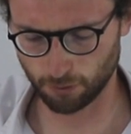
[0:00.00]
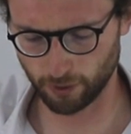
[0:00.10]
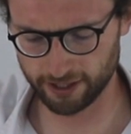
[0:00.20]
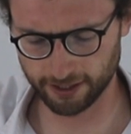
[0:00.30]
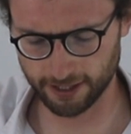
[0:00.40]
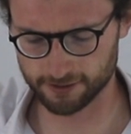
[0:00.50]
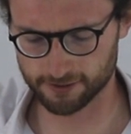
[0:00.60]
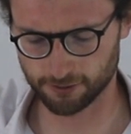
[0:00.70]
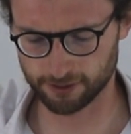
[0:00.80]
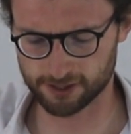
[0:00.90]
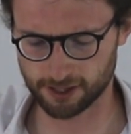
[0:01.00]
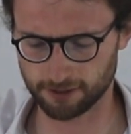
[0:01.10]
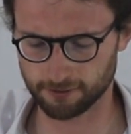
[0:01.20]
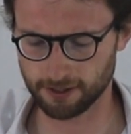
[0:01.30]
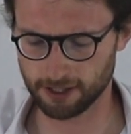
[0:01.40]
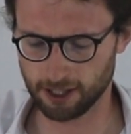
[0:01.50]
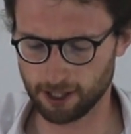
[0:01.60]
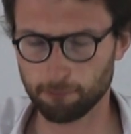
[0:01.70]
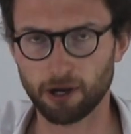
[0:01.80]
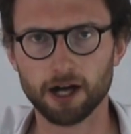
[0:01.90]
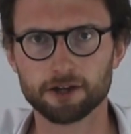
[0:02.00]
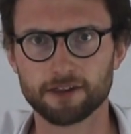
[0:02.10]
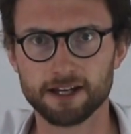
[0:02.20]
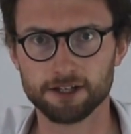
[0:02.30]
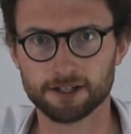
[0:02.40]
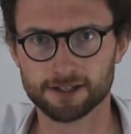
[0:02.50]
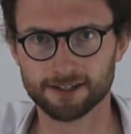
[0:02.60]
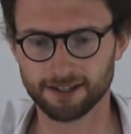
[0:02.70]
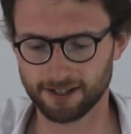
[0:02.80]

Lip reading: When you get to a certain part, then you can